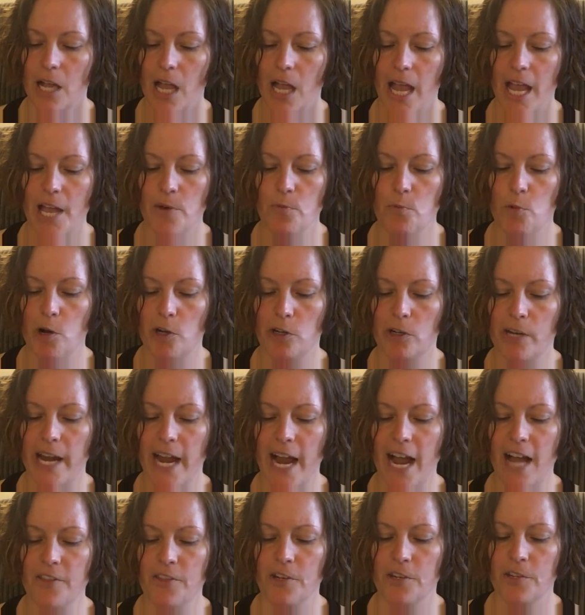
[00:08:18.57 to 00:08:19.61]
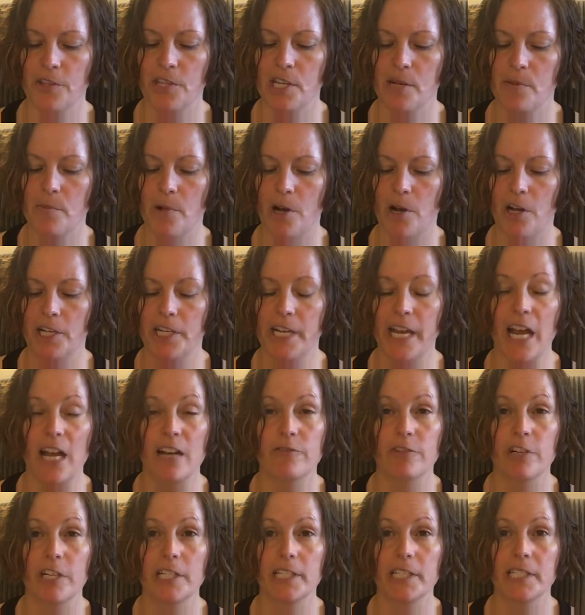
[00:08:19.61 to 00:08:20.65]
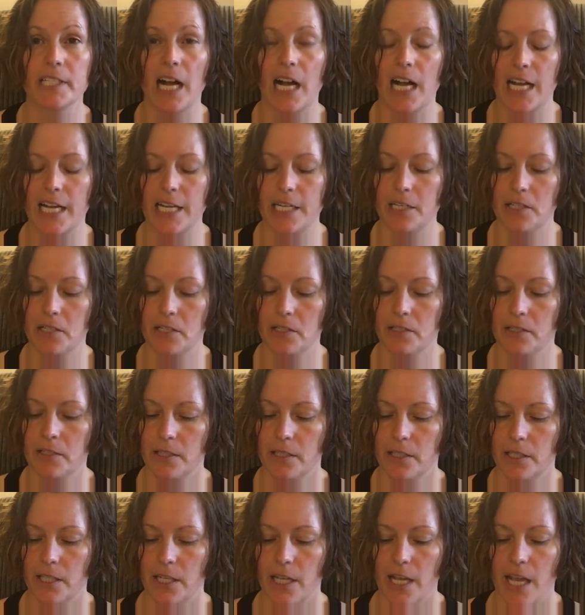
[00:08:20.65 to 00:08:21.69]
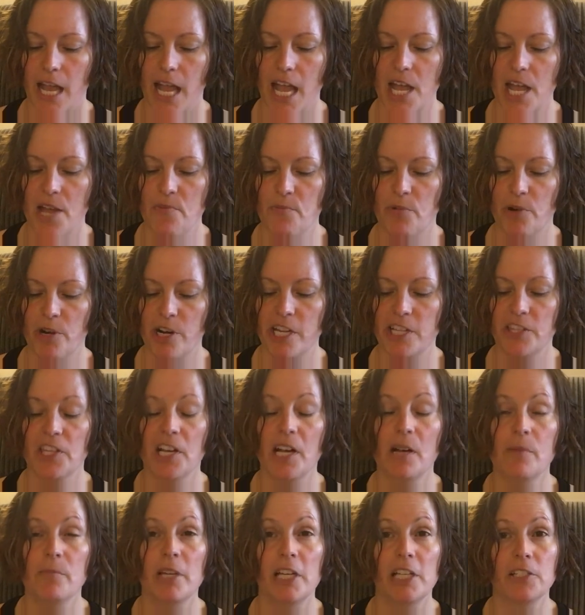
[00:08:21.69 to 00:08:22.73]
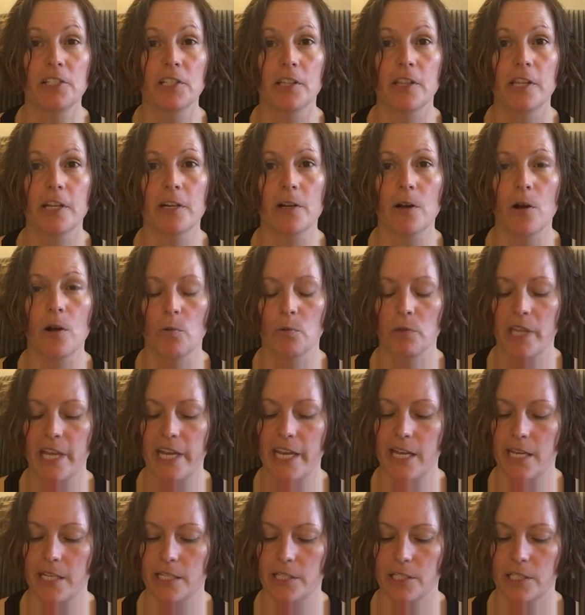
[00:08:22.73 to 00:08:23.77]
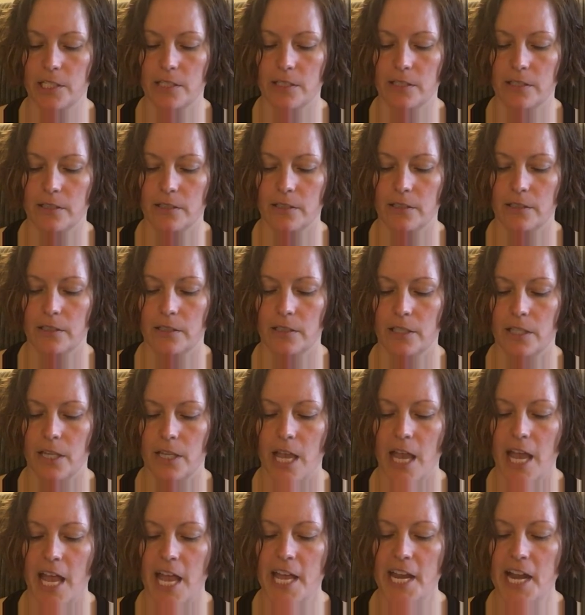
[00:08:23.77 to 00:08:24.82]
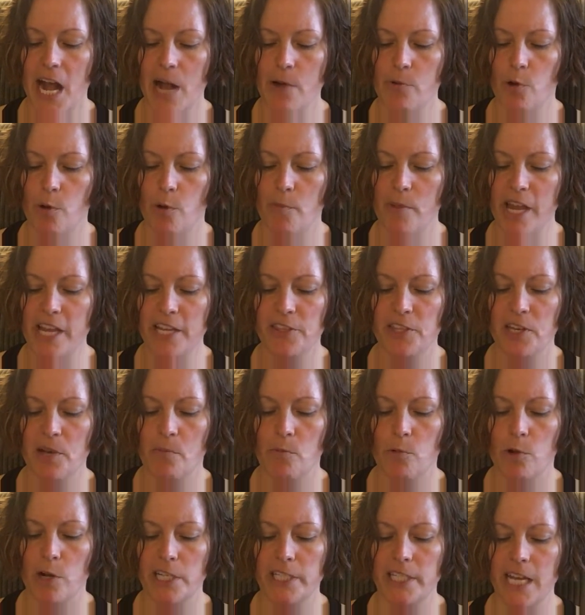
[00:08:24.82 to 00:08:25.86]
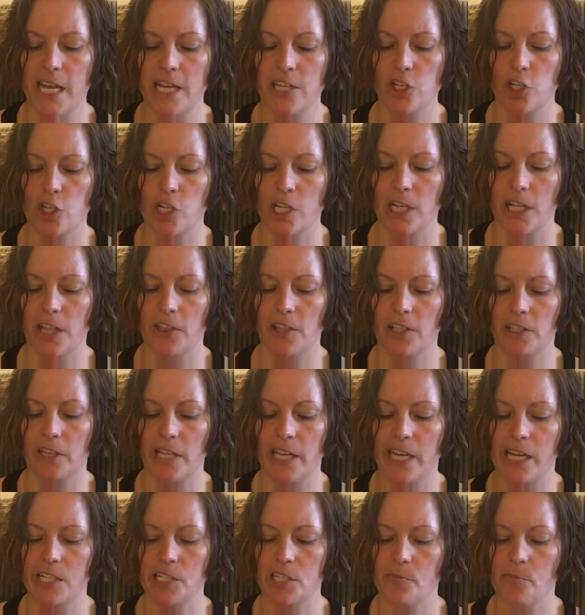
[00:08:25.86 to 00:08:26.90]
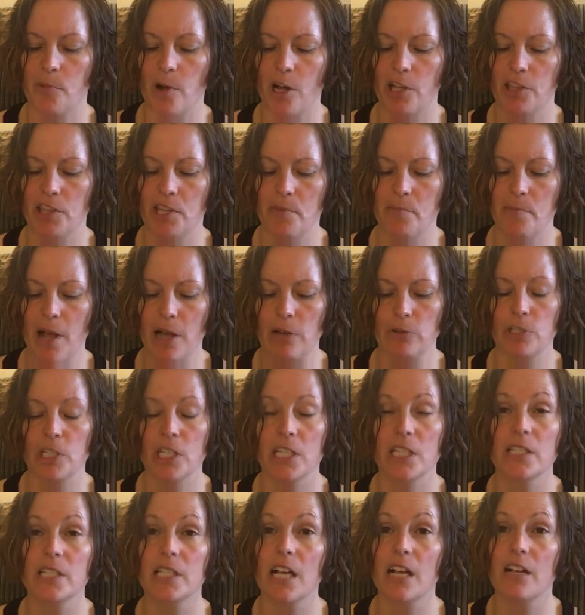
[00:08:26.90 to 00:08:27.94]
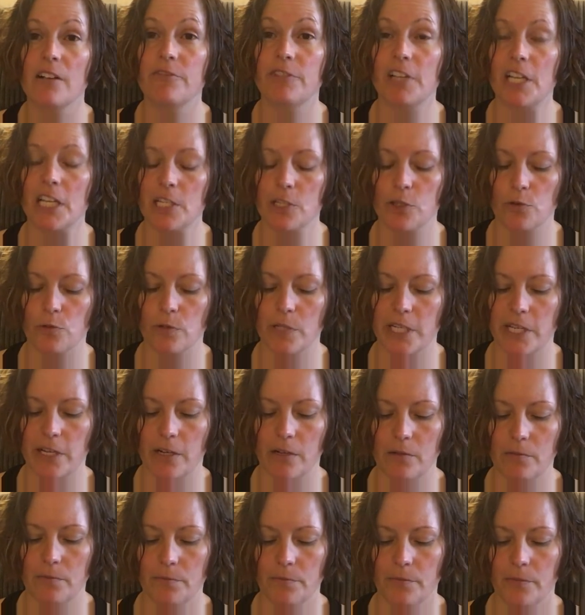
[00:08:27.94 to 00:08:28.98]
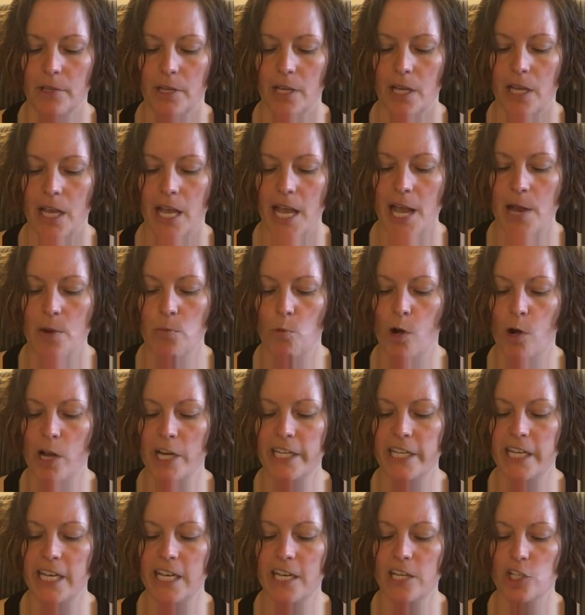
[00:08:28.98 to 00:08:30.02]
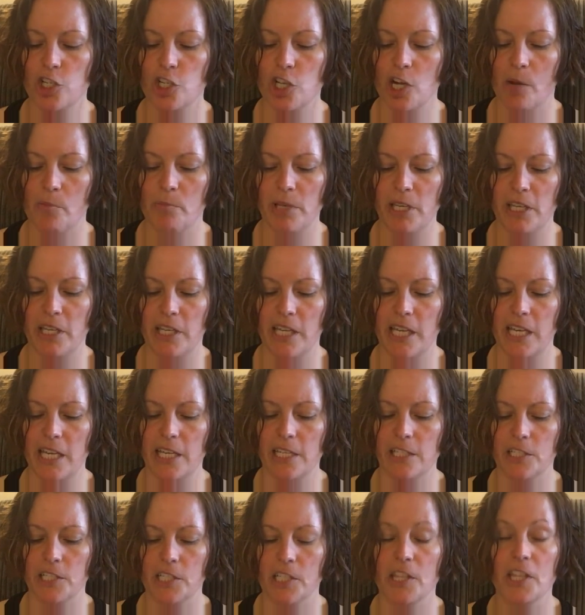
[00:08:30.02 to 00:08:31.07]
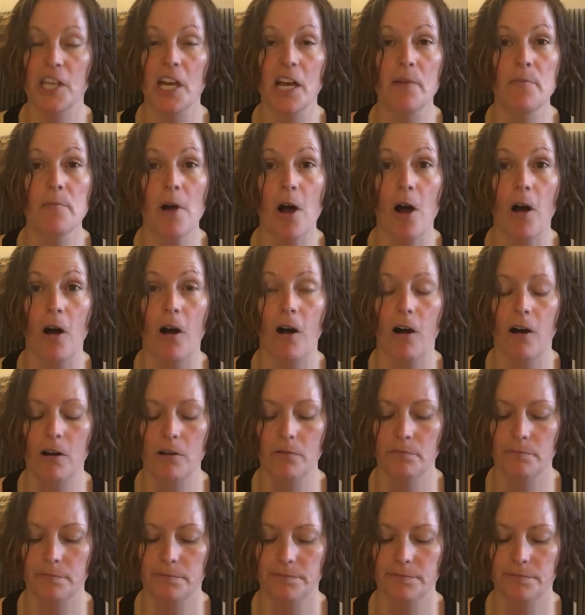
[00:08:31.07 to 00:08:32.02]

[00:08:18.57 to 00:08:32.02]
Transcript: and will gather them on every side and bring them into their own land. And I will make them one nation in the land upon the mountains of Israel. And one king shall be king to them all,